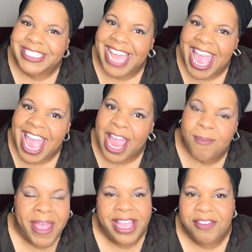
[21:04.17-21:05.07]
day.
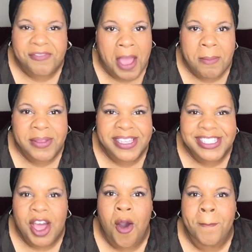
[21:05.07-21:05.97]
Make it fabulous
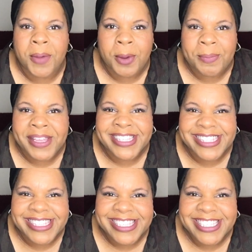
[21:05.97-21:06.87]
on purpose.
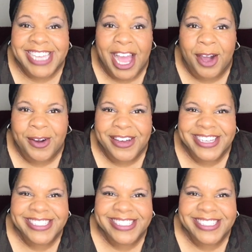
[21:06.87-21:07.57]
Ciao.